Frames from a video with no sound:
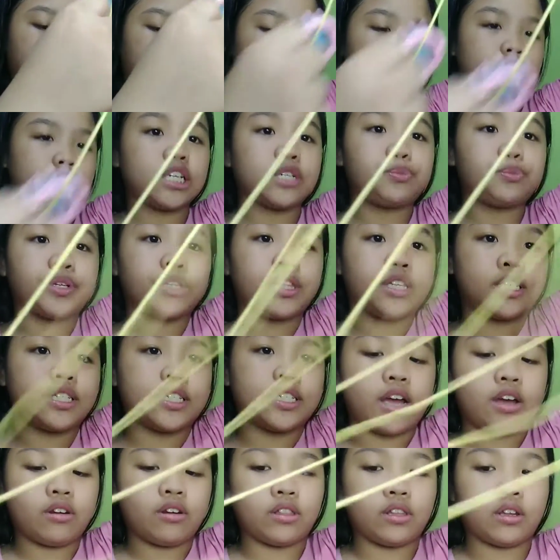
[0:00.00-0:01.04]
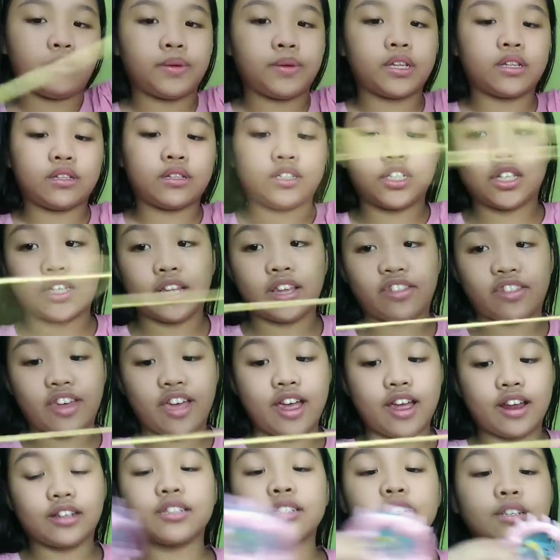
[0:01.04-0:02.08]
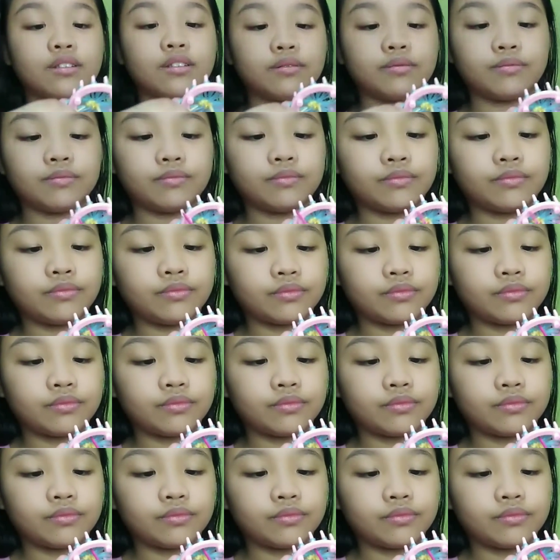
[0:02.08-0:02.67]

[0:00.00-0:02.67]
Let's put this down a little bit. Let's put it down.